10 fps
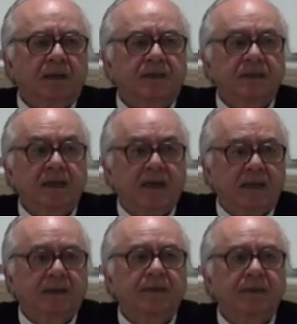
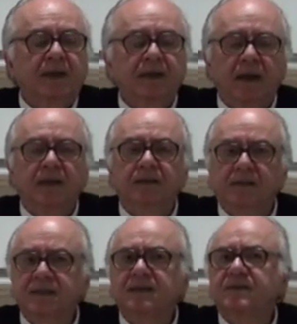today, and, and
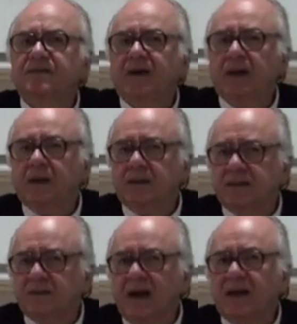this is very
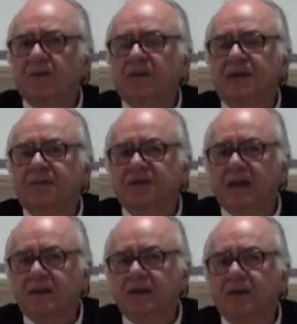striking, what I'm
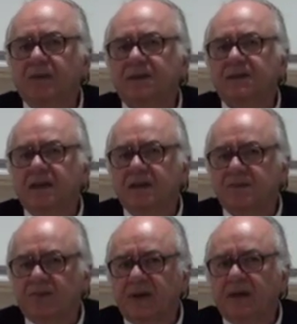telling you is,
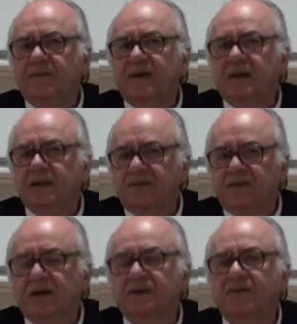is really very
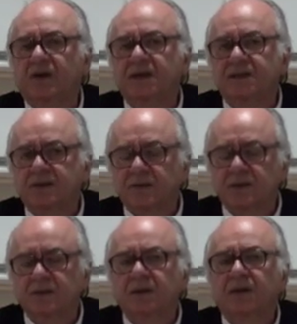difficult for us
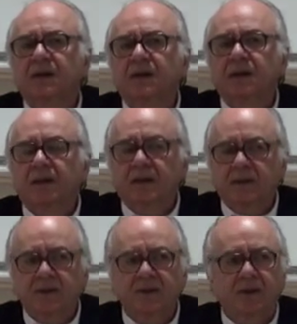to,
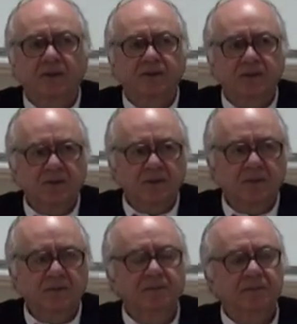you know,
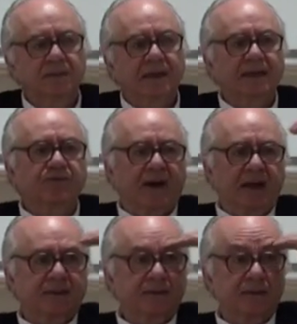to
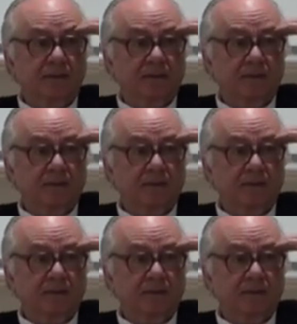address.